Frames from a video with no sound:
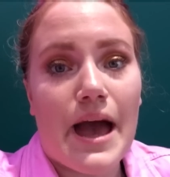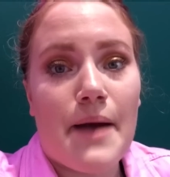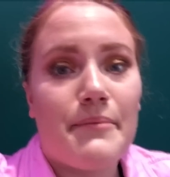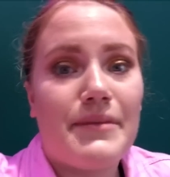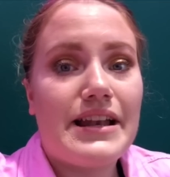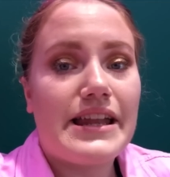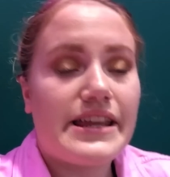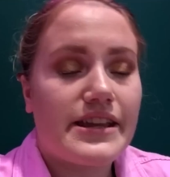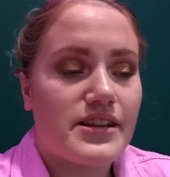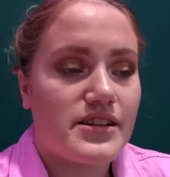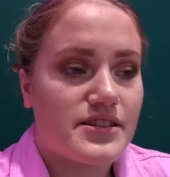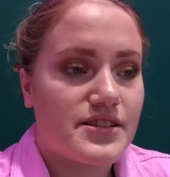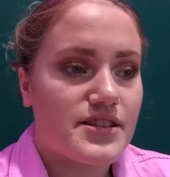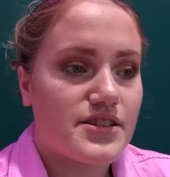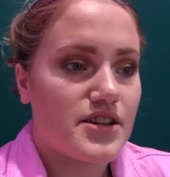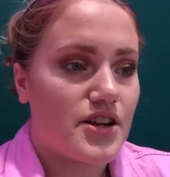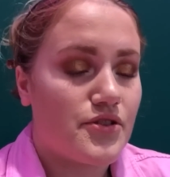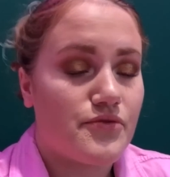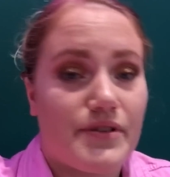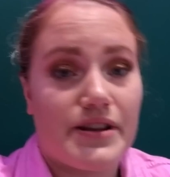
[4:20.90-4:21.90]
Yeah, Malika's
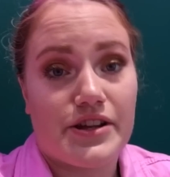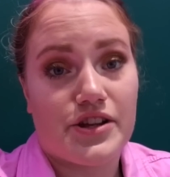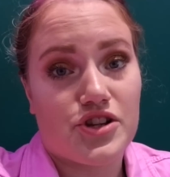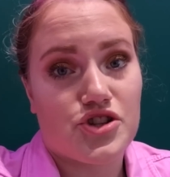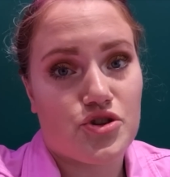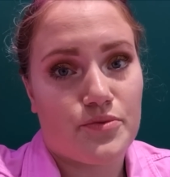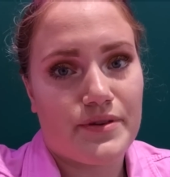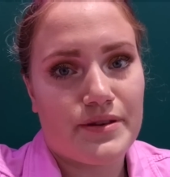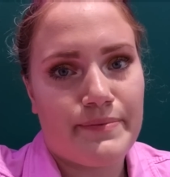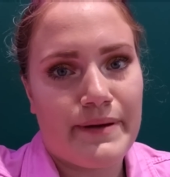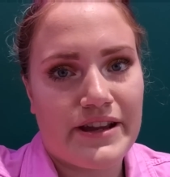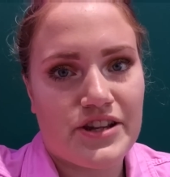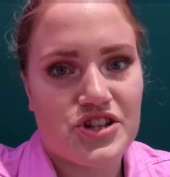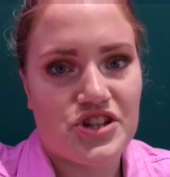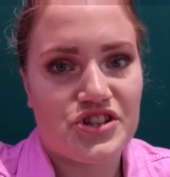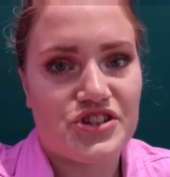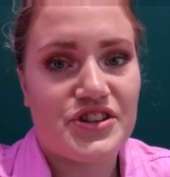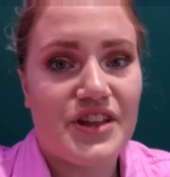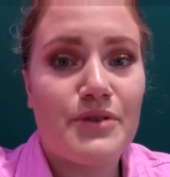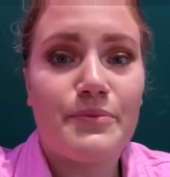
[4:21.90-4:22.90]
done a really good job with the
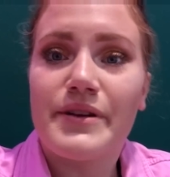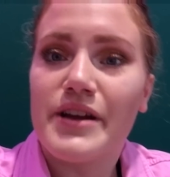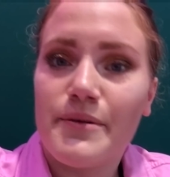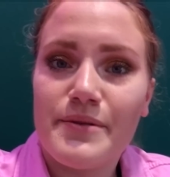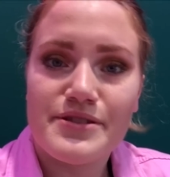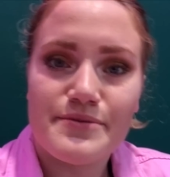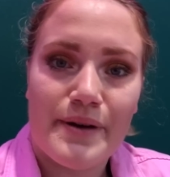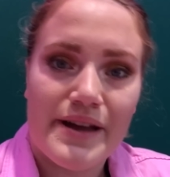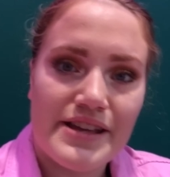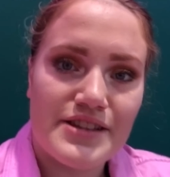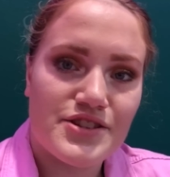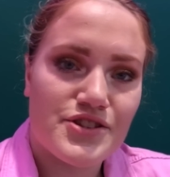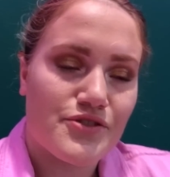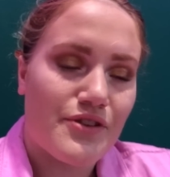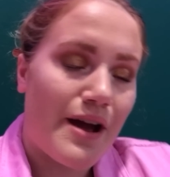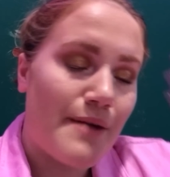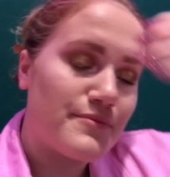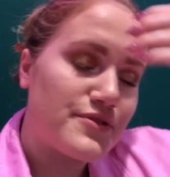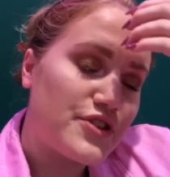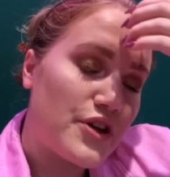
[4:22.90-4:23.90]
pictures. they'll be coming to my
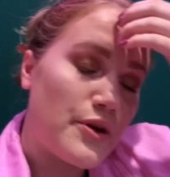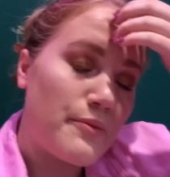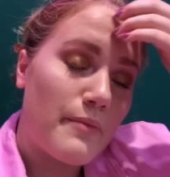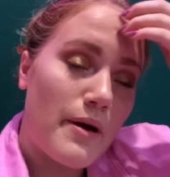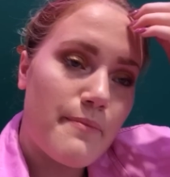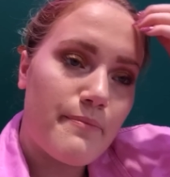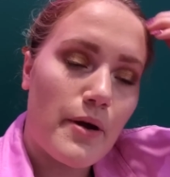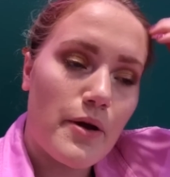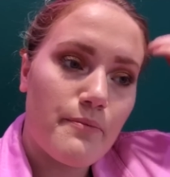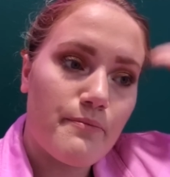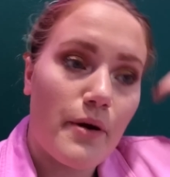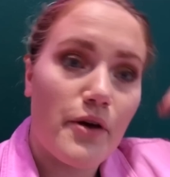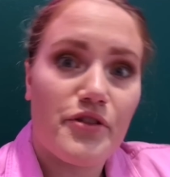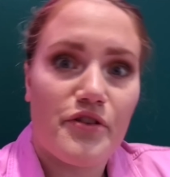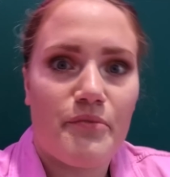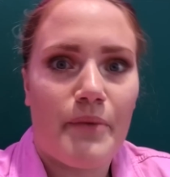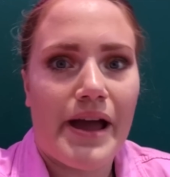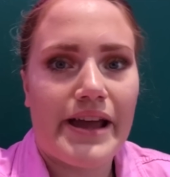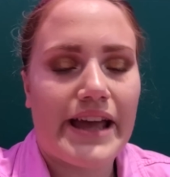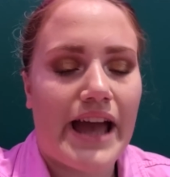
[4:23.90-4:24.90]
Instagram soon, my
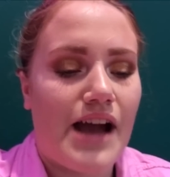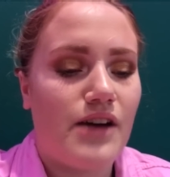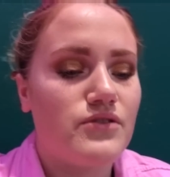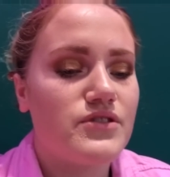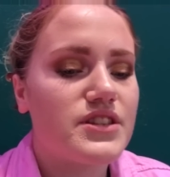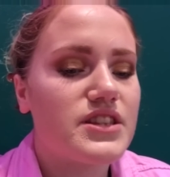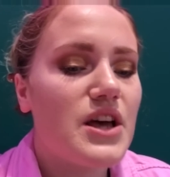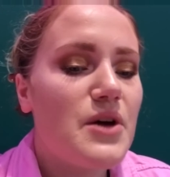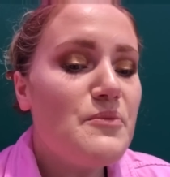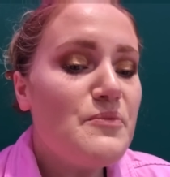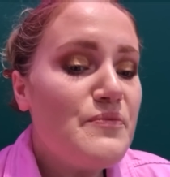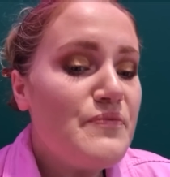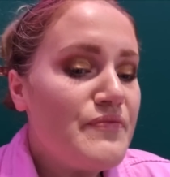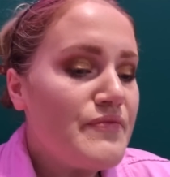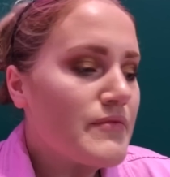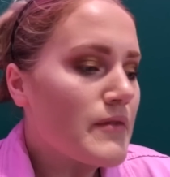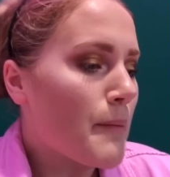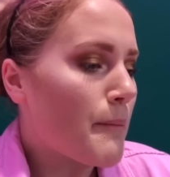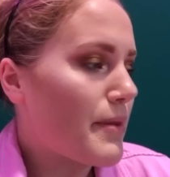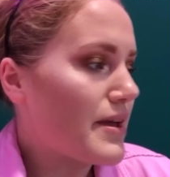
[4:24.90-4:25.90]
both of my accounts.
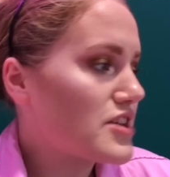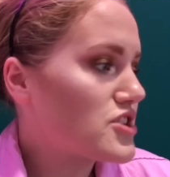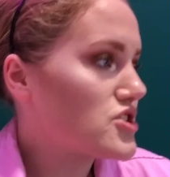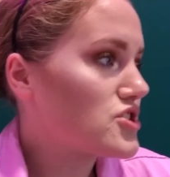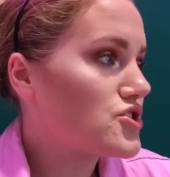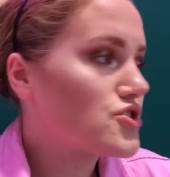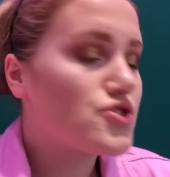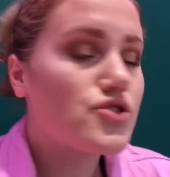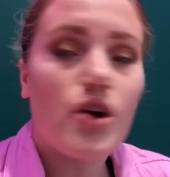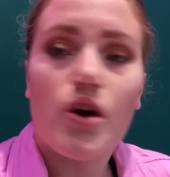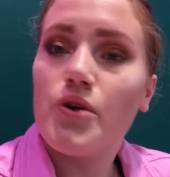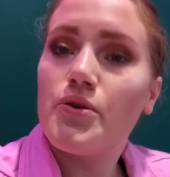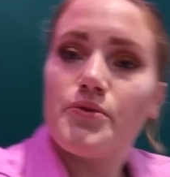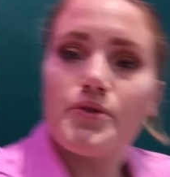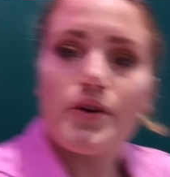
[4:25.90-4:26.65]
But it's just so